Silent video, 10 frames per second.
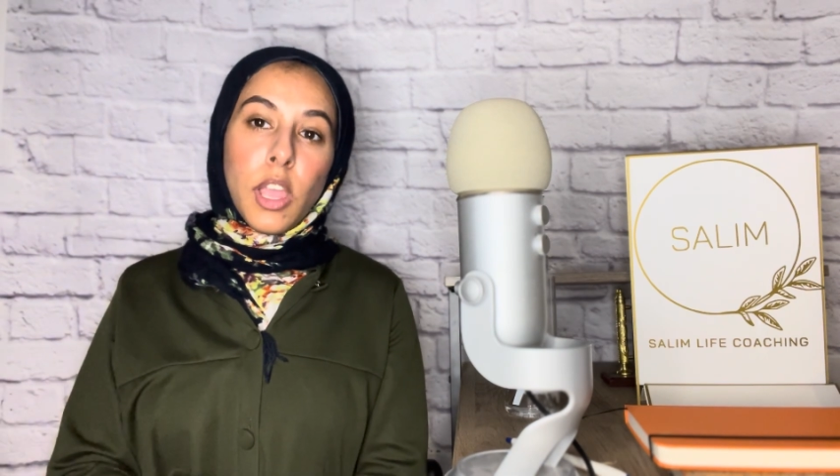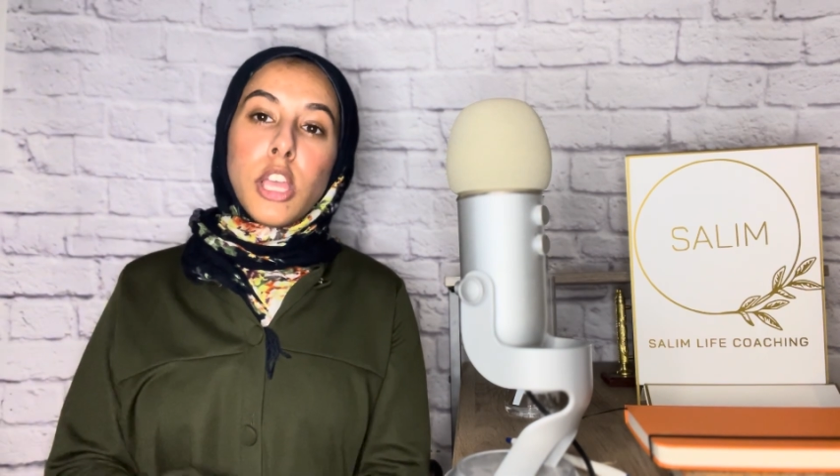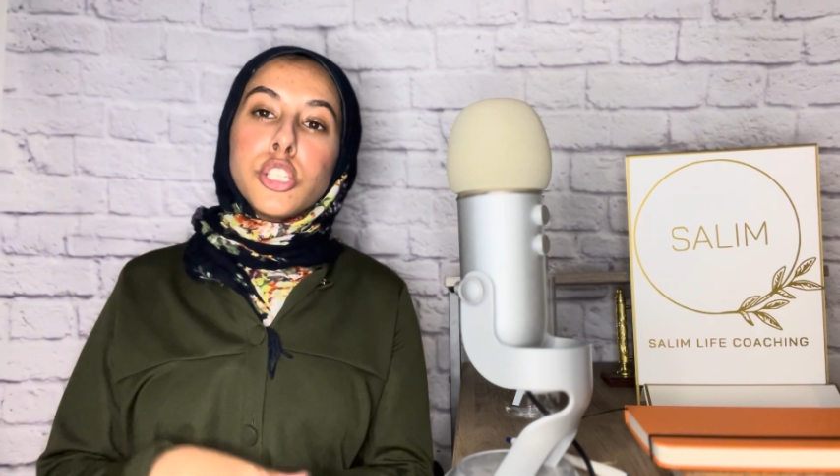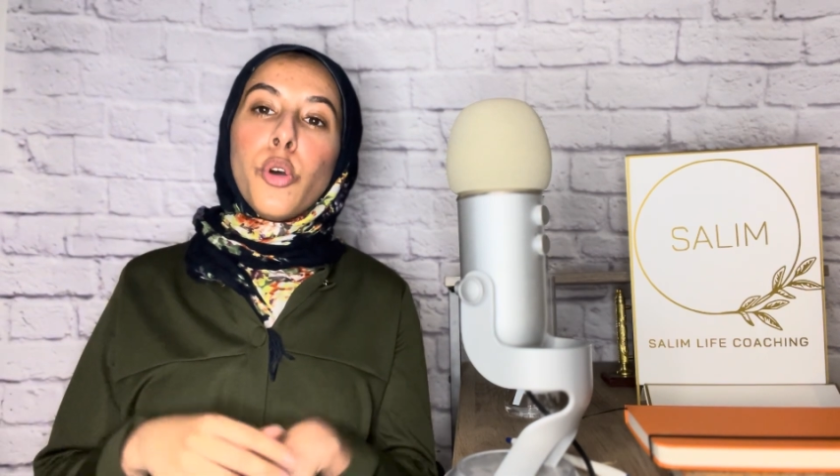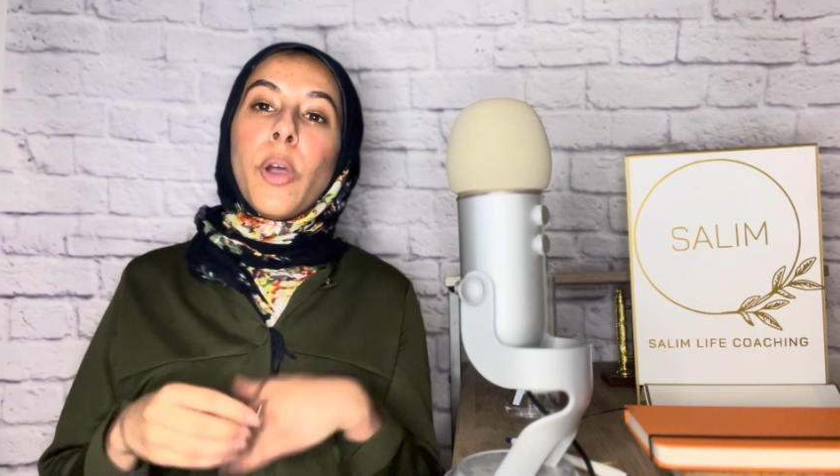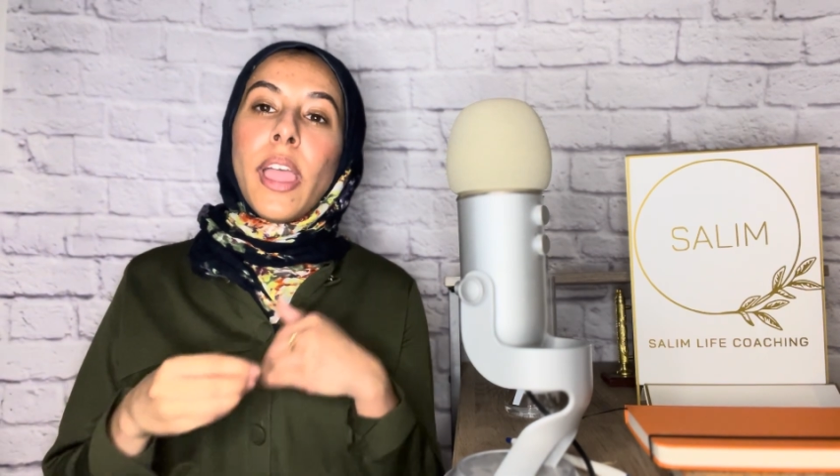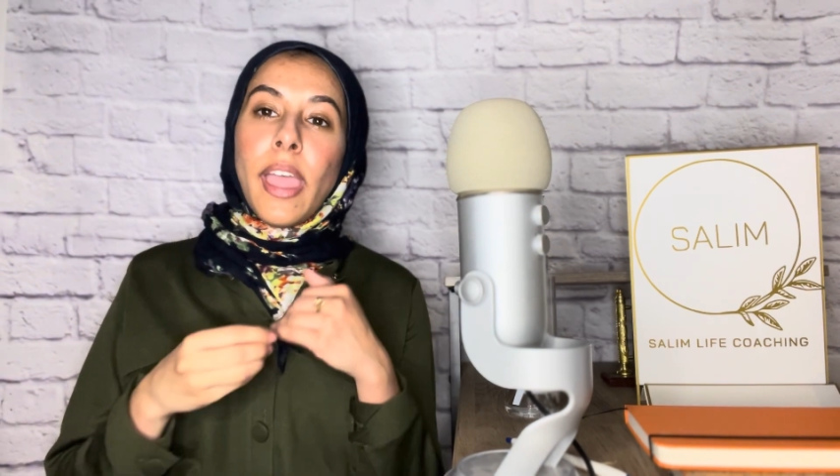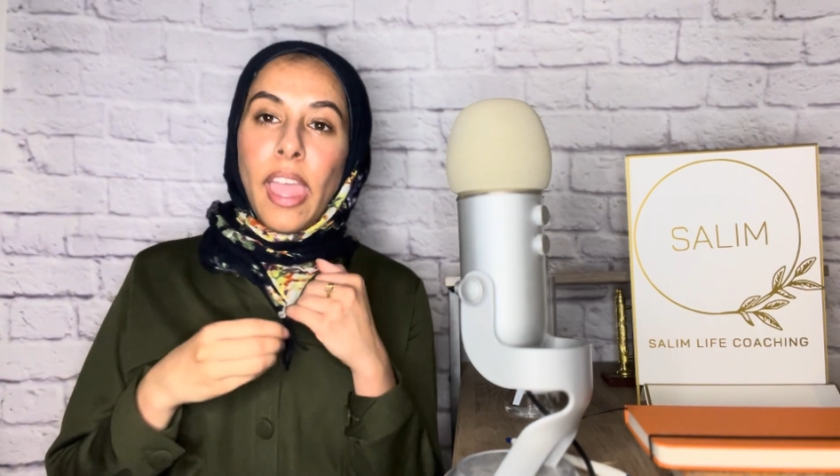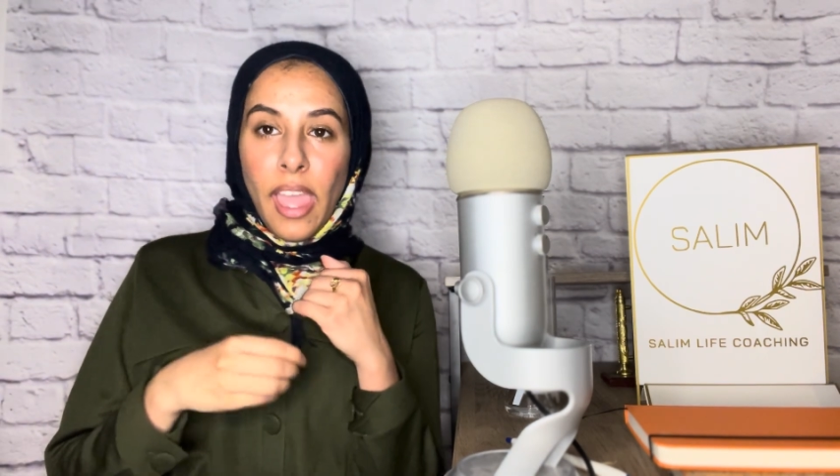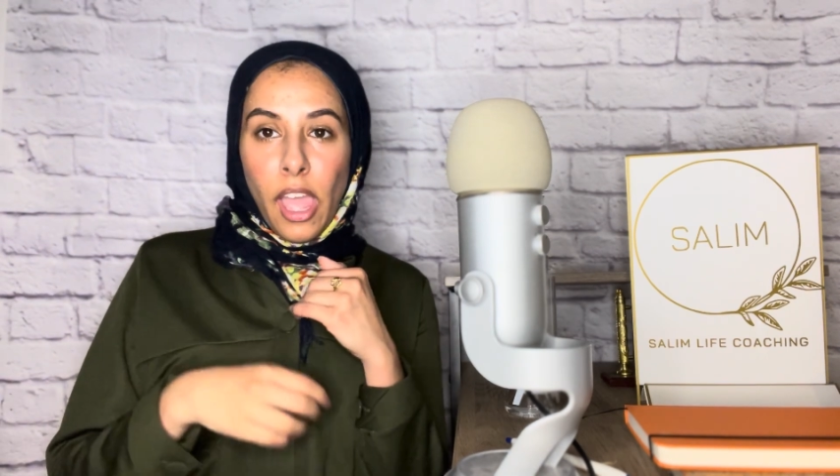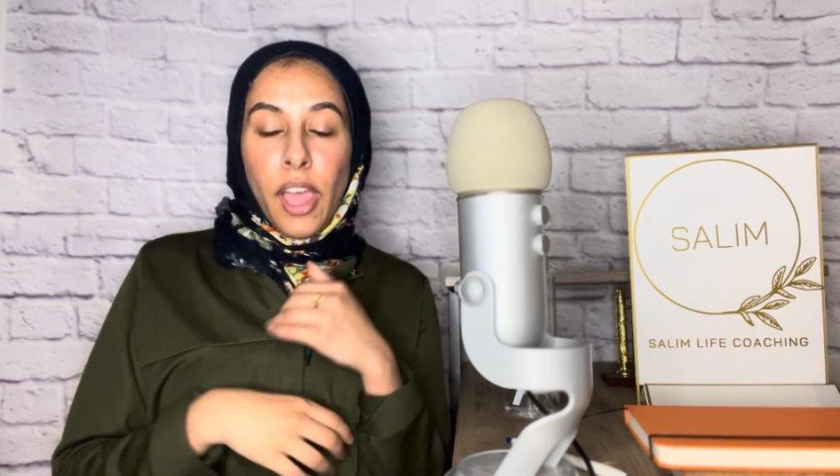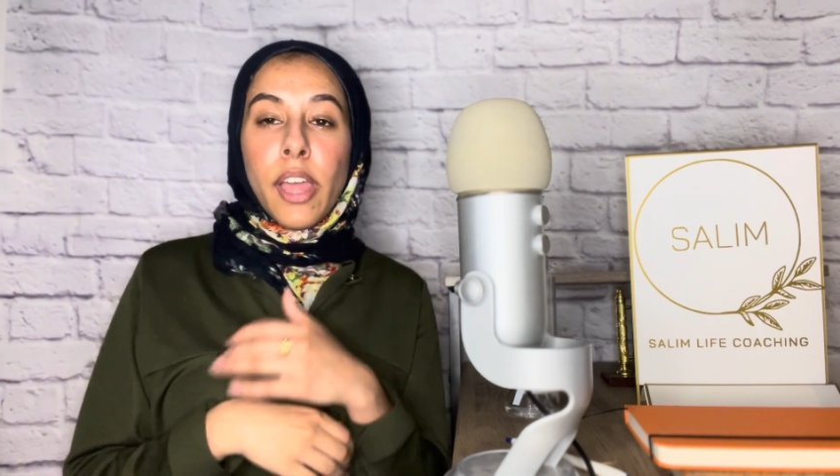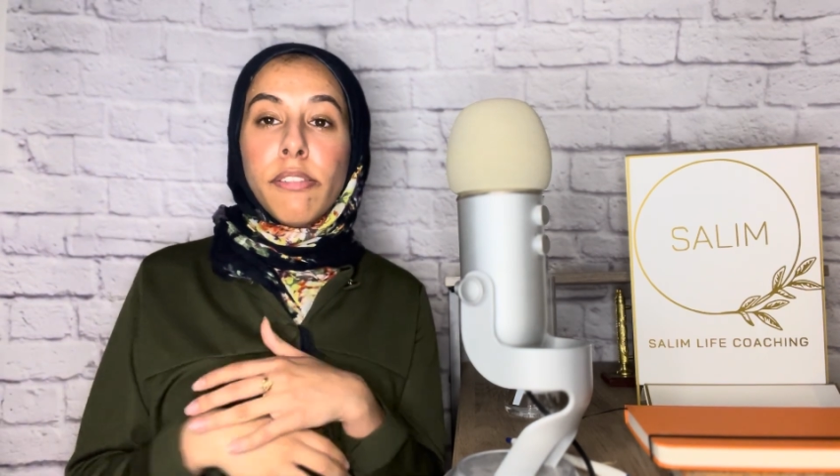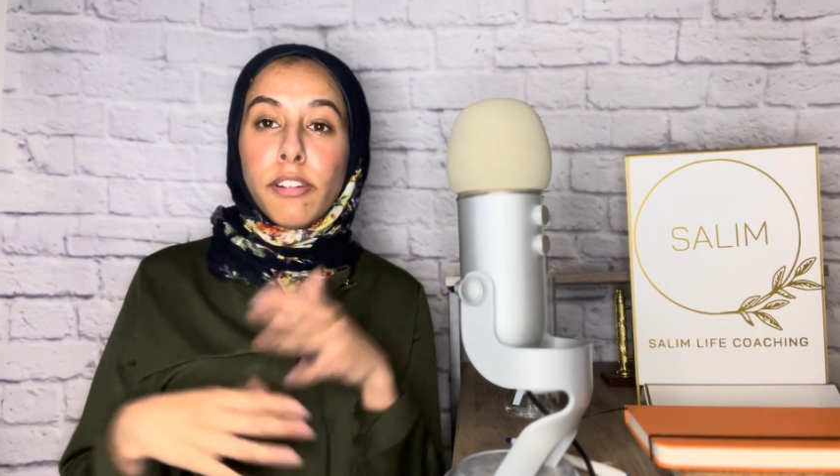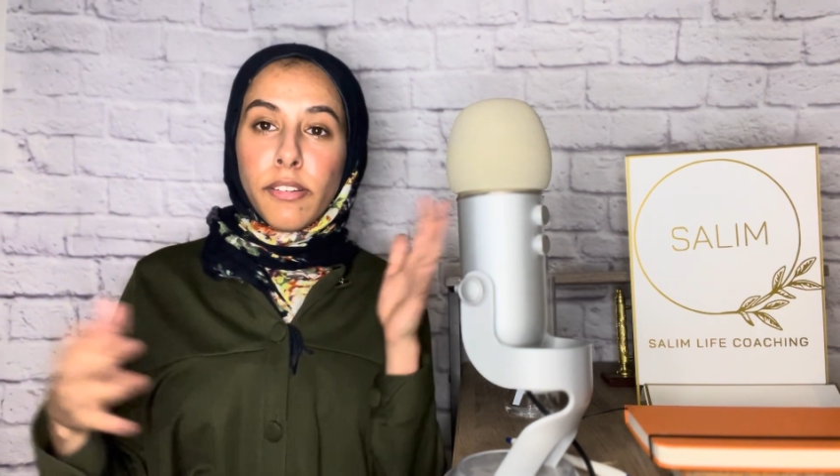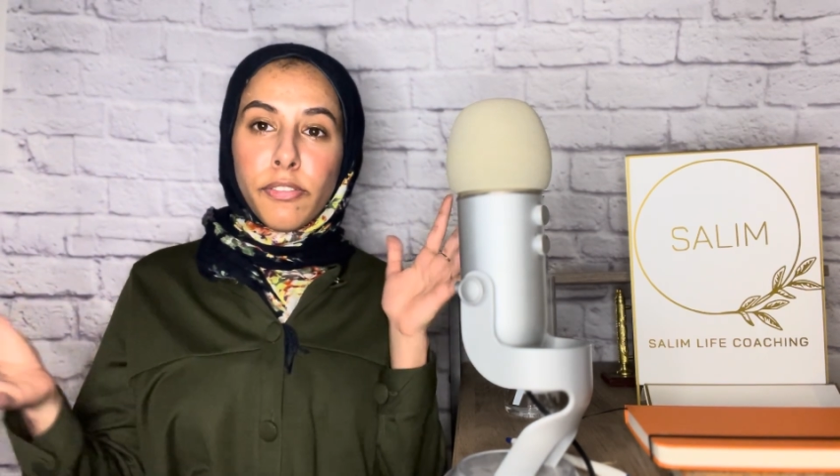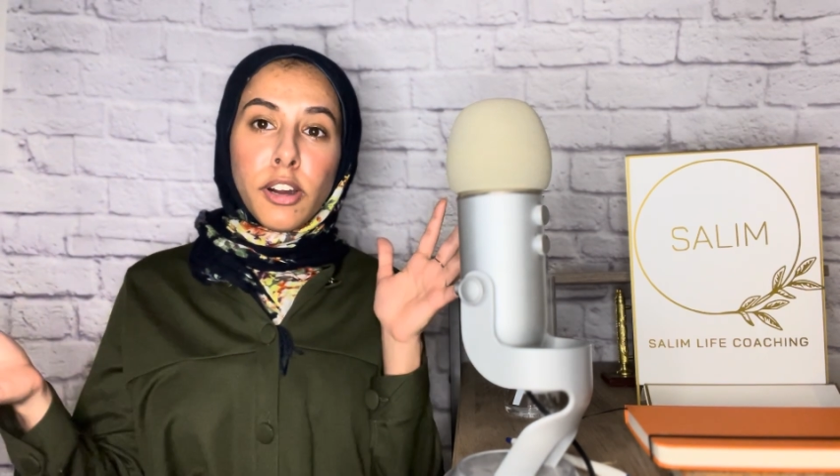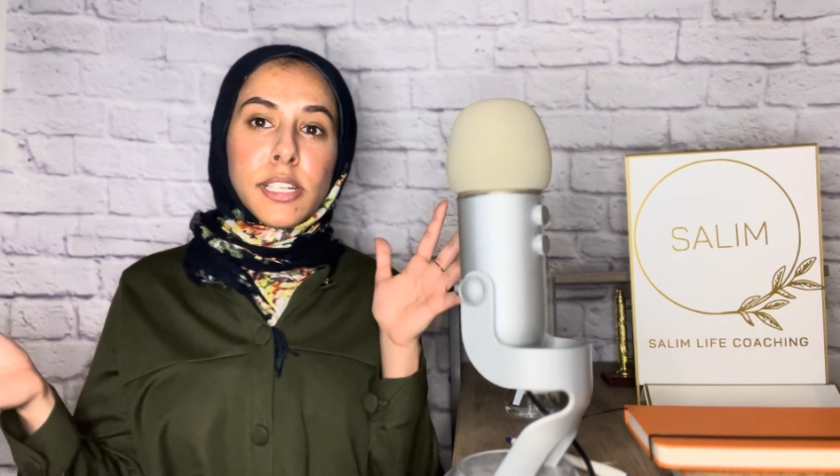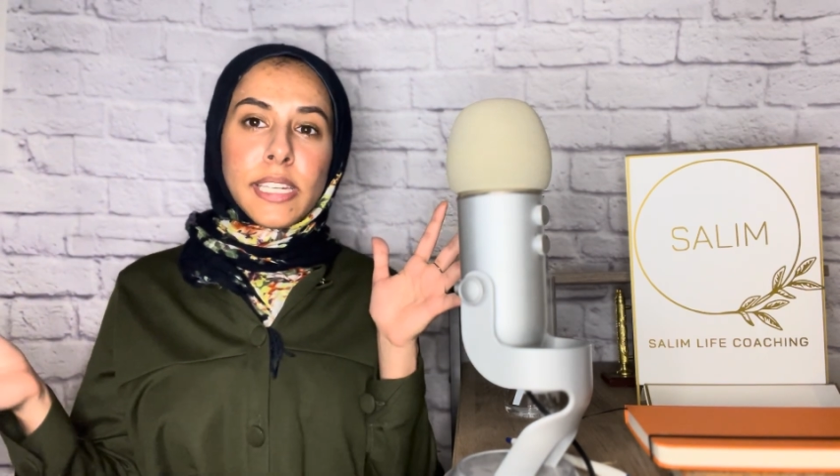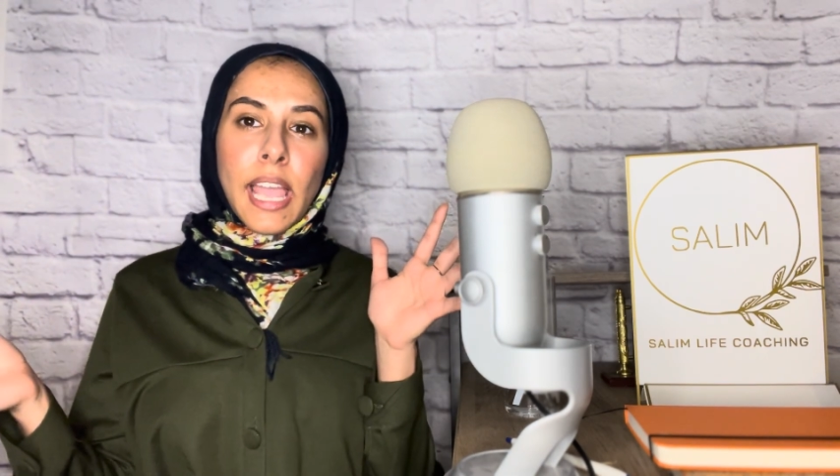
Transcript: So for the first